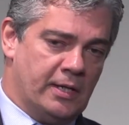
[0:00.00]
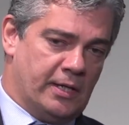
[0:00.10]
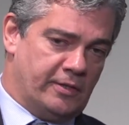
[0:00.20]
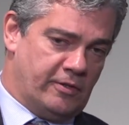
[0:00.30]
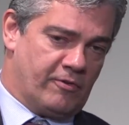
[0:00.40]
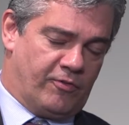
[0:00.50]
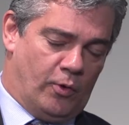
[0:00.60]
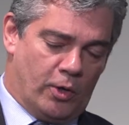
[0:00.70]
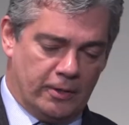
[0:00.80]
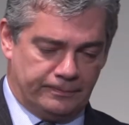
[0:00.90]
and
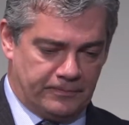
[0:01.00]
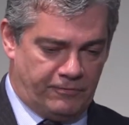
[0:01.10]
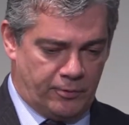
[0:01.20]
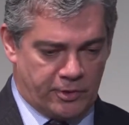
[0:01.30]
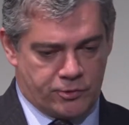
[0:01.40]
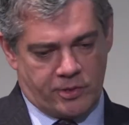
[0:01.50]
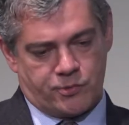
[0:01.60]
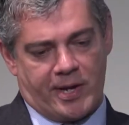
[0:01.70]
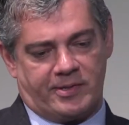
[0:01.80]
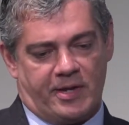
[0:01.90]
therefore, if you want to
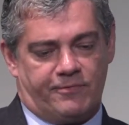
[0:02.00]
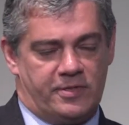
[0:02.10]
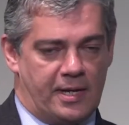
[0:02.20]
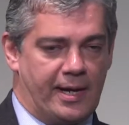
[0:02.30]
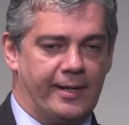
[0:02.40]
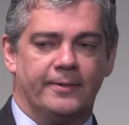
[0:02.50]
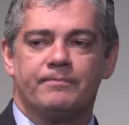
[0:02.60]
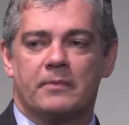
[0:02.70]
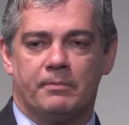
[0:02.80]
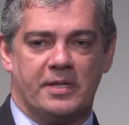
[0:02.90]
attract FDI
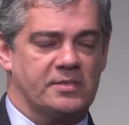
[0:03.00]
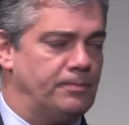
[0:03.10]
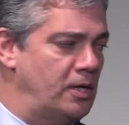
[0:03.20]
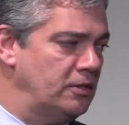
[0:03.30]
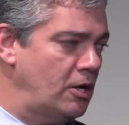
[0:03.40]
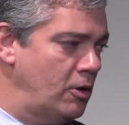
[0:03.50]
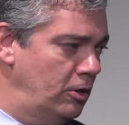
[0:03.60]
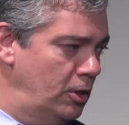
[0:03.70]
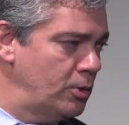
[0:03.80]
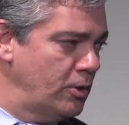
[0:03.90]
based upon
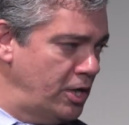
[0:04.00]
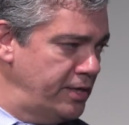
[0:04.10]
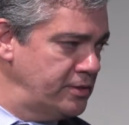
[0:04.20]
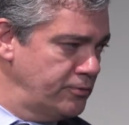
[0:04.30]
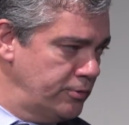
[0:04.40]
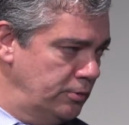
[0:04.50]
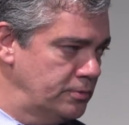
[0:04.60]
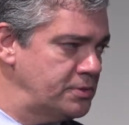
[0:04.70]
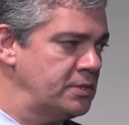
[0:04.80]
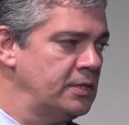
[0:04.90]
local content
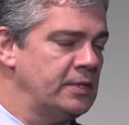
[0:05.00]
rules,